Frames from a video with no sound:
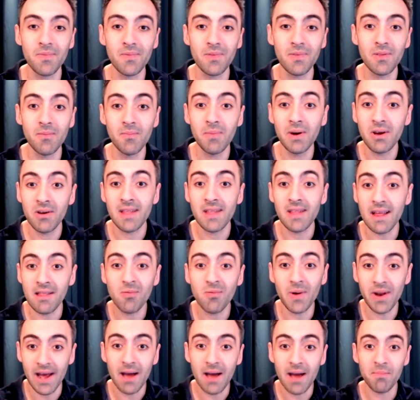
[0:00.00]
because that's
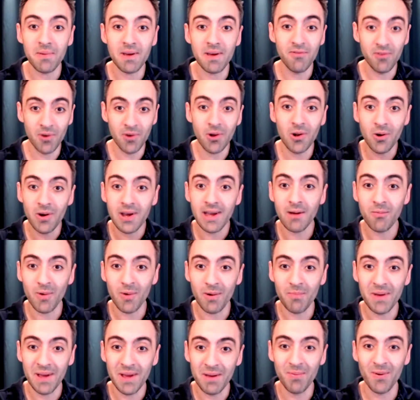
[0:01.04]
what happened. If you look at
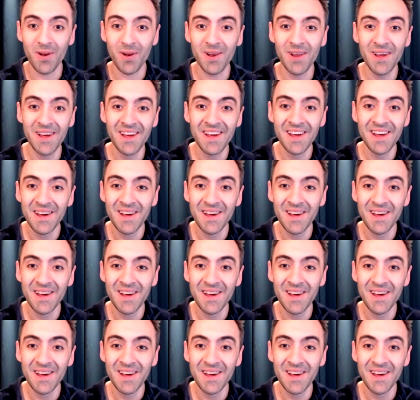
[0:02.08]
what people